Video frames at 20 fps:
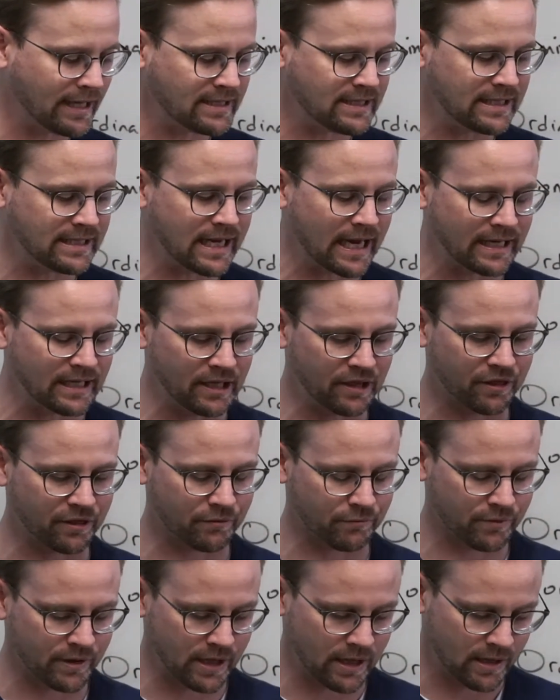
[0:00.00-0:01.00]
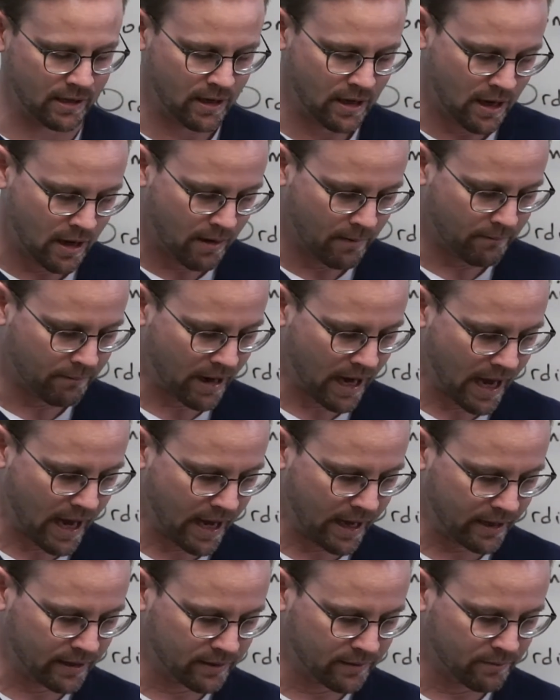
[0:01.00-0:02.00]
1993
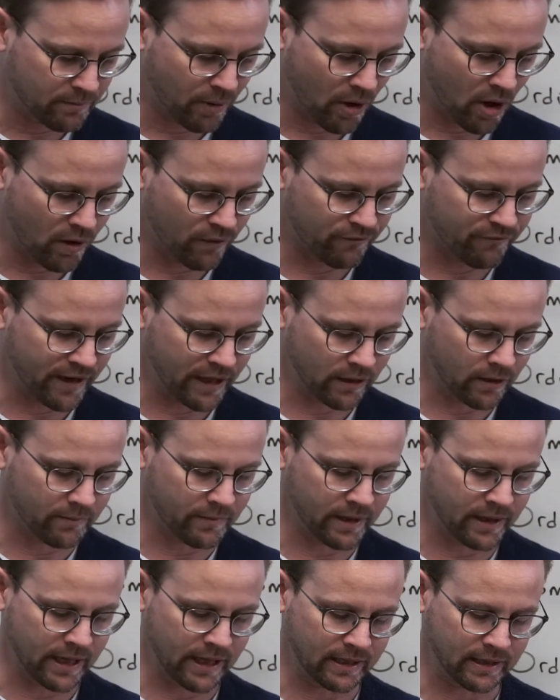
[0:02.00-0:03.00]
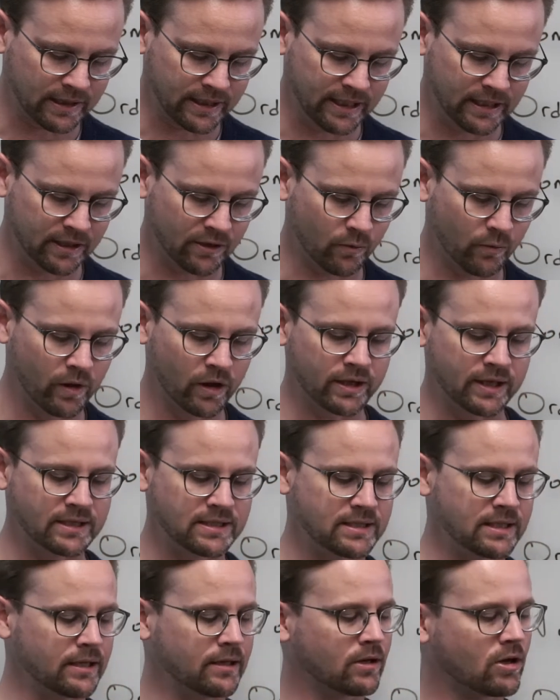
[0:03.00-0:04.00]
by Paul Velleman and Leland
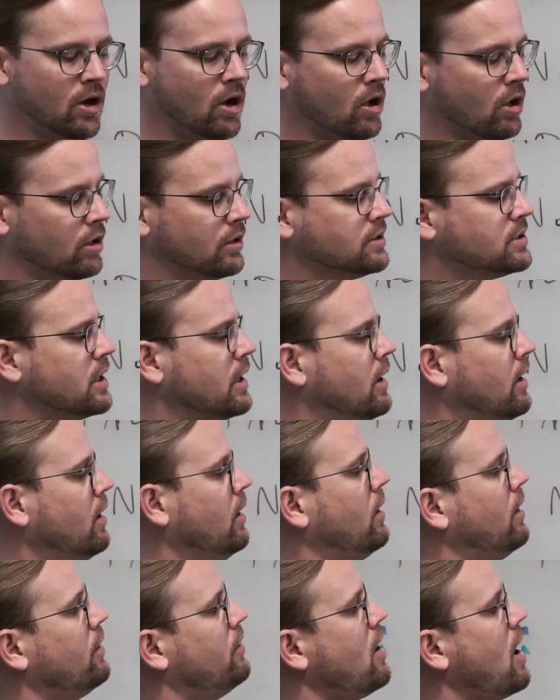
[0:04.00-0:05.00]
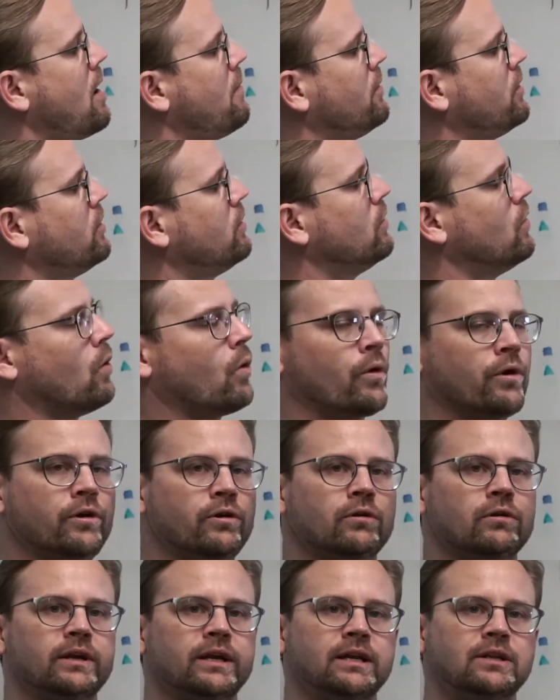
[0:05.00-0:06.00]
Wilkinson called Nominal,
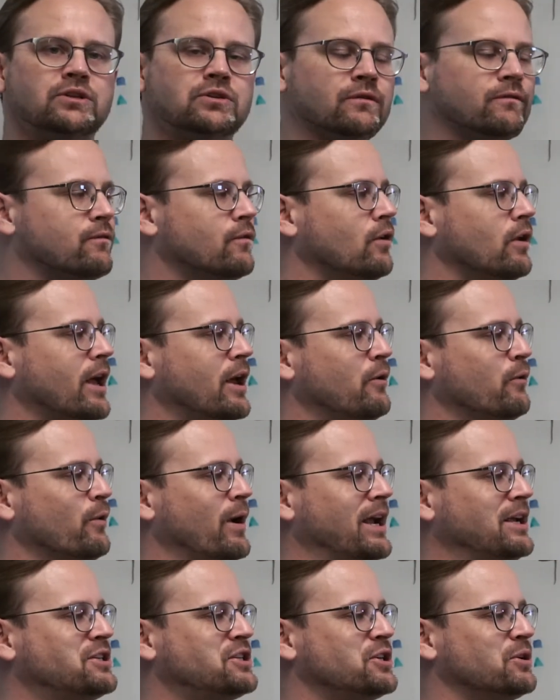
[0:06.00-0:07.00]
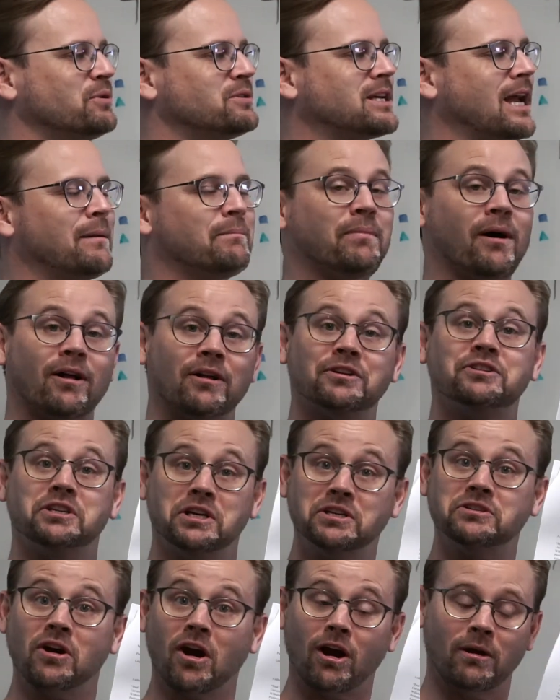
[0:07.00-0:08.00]
Ordinal, Interval, and Ratio
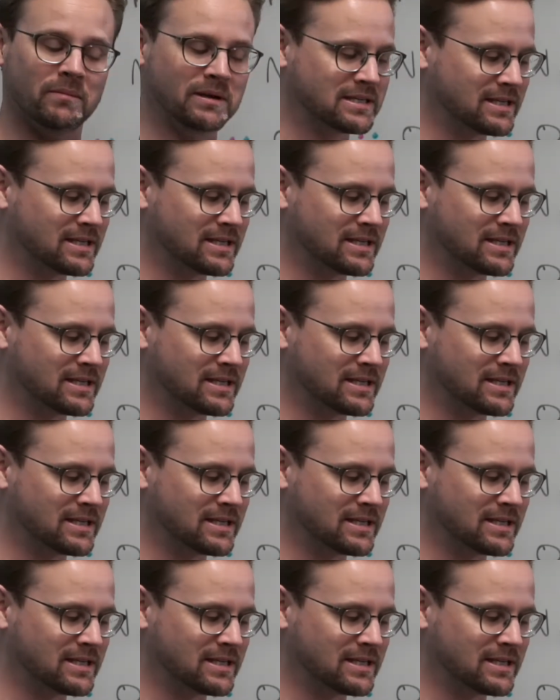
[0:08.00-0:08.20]
Typologies Are